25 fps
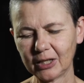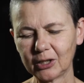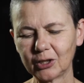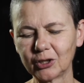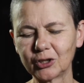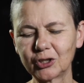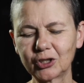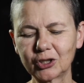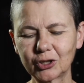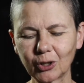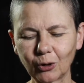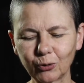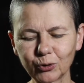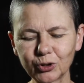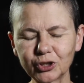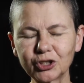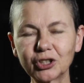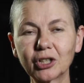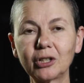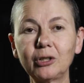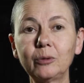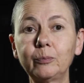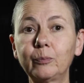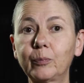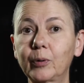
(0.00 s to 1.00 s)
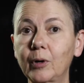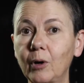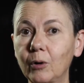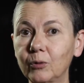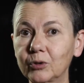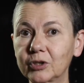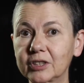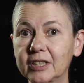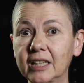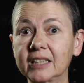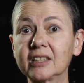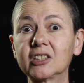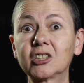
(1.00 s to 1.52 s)
social
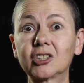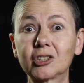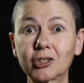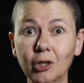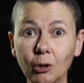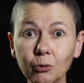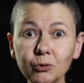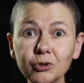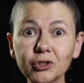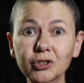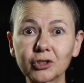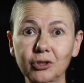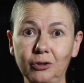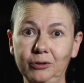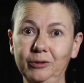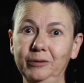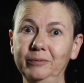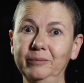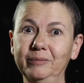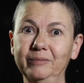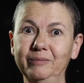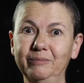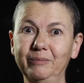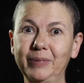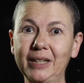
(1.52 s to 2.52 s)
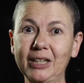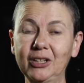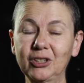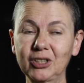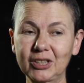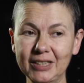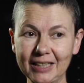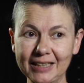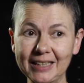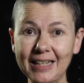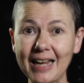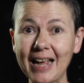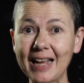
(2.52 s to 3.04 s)
process. Social,
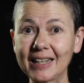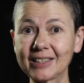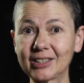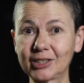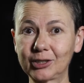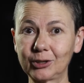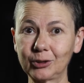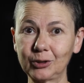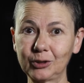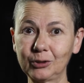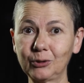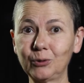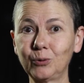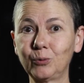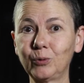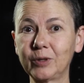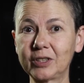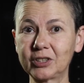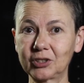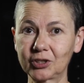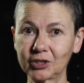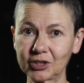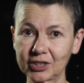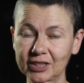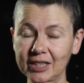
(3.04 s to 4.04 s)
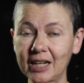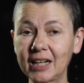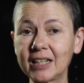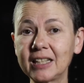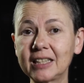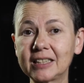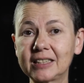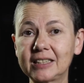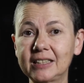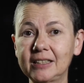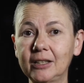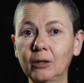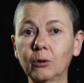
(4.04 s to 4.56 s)
because it has to do with
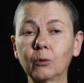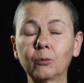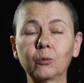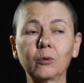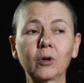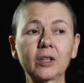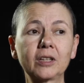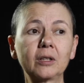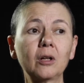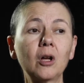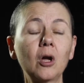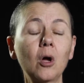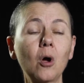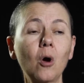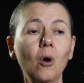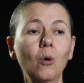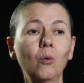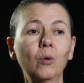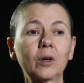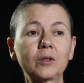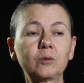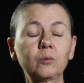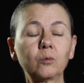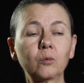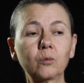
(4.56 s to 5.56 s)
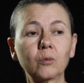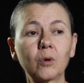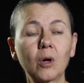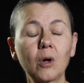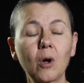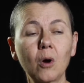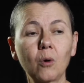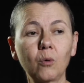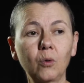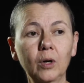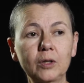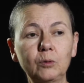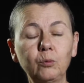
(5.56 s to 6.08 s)
society, or
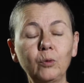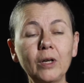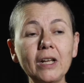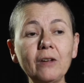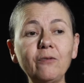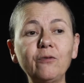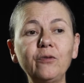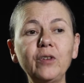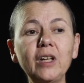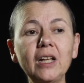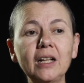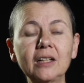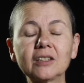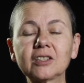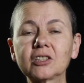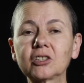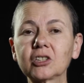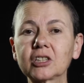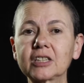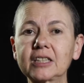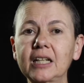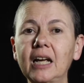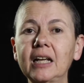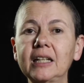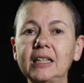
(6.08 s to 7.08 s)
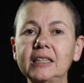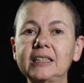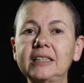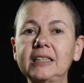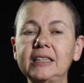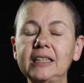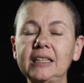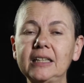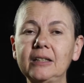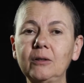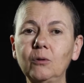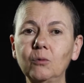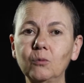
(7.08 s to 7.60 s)
what we feel
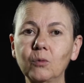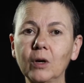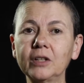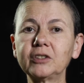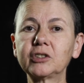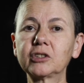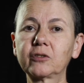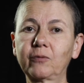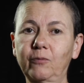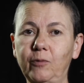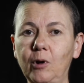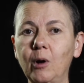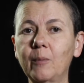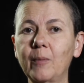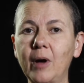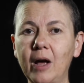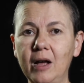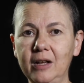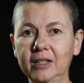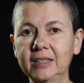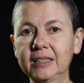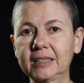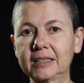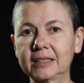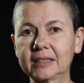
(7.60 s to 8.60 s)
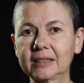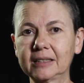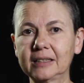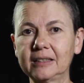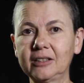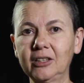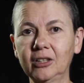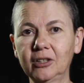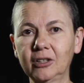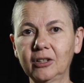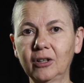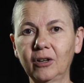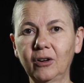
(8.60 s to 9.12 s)
society wants from us,
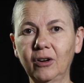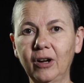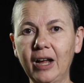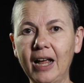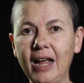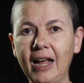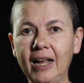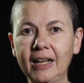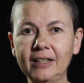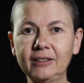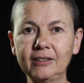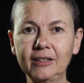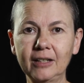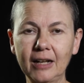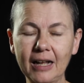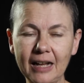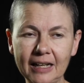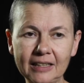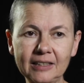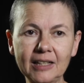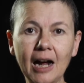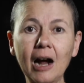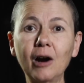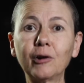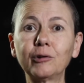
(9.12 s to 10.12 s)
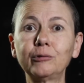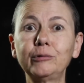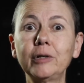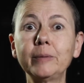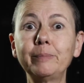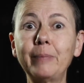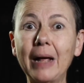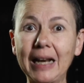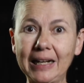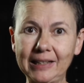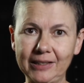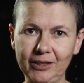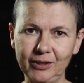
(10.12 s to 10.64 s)
you know, and our
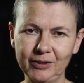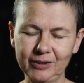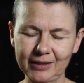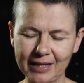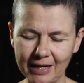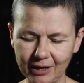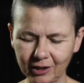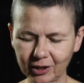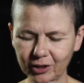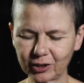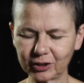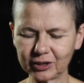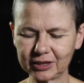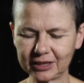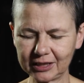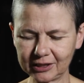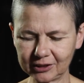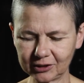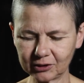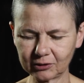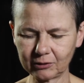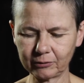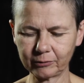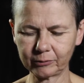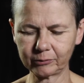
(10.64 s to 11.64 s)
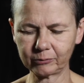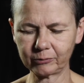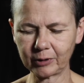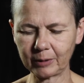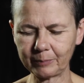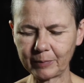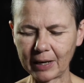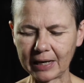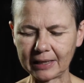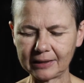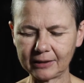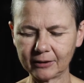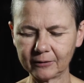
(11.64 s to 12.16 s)
rebellion, our continuous
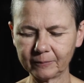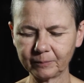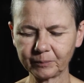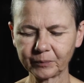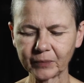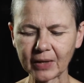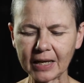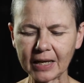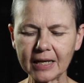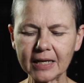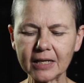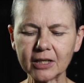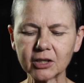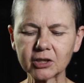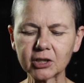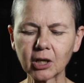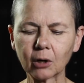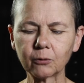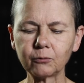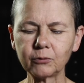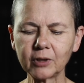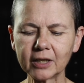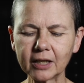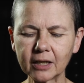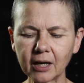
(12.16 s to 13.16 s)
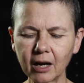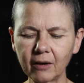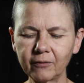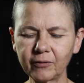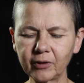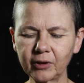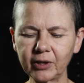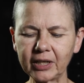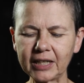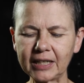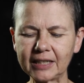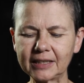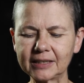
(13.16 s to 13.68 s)
rebellion. So
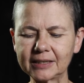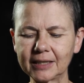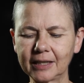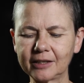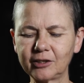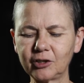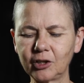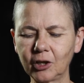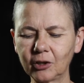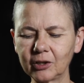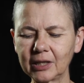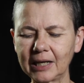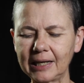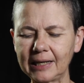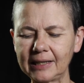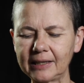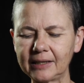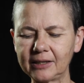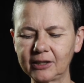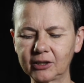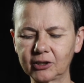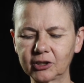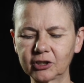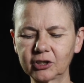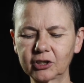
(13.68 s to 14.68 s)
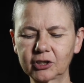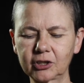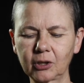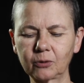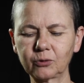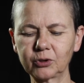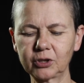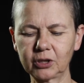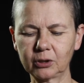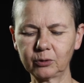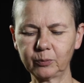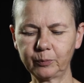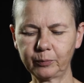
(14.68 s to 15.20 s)
recovery is a non-linear
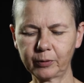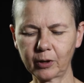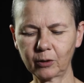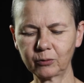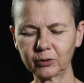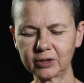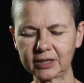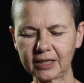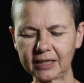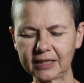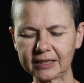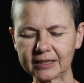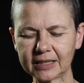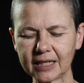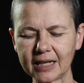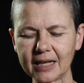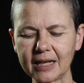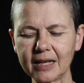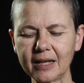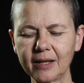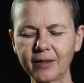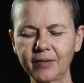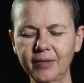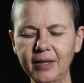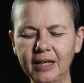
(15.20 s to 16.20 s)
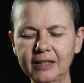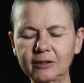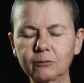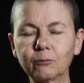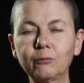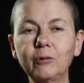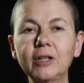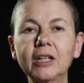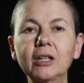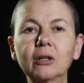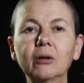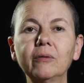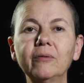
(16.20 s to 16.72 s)
social process that
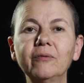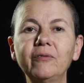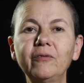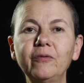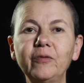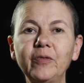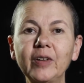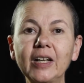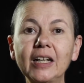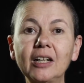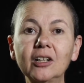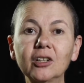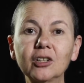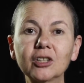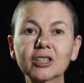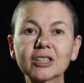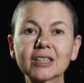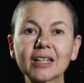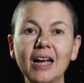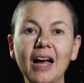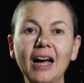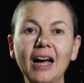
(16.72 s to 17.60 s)
reconfigures